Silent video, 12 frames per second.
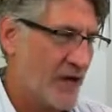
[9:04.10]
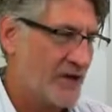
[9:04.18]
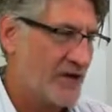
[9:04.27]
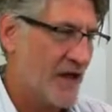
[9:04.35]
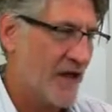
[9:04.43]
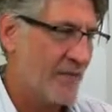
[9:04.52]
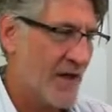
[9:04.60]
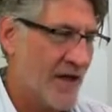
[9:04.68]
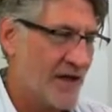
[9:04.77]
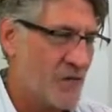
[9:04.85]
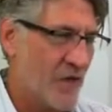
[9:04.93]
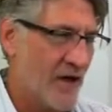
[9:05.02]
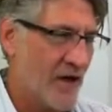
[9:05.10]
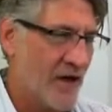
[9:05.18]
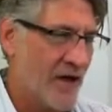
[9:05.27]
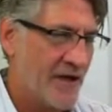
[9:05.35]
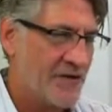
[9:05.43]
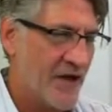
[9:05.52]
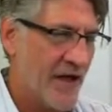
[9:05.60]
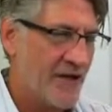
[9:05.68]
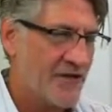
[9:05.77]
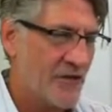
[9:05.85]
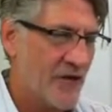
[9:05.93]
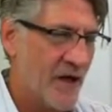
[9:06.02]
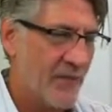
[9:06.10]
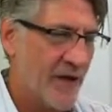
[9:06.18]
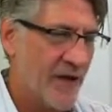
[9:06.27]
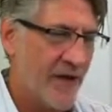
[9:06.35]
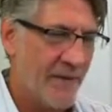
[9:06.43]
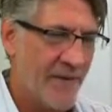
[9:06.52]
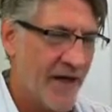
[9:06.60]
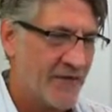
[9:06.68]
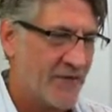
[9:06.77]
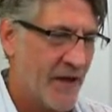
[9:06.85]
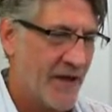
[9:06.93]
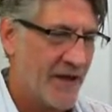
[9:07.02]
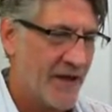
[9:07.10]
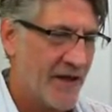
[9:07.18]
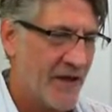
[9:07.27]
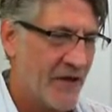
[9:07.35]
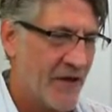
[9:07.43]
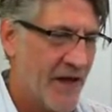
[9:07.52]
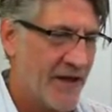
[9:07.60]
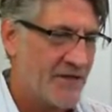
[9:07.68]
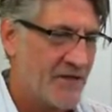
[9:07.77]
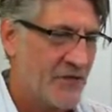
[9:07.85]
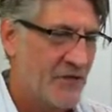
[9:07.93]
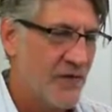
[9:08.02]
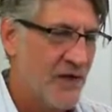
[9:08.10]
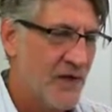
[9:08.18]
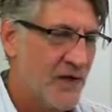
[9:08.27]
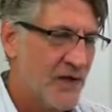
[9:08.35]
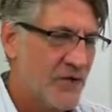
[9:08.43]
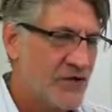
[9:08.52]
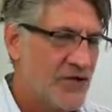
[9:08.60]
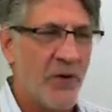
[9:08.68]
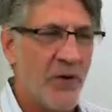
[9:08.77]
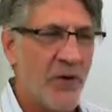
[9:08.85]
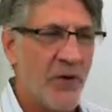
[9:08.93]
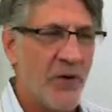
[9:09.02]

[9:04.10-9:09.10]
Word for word: our disclaimer as we are an educational company. I'm not trying to get you guys to jump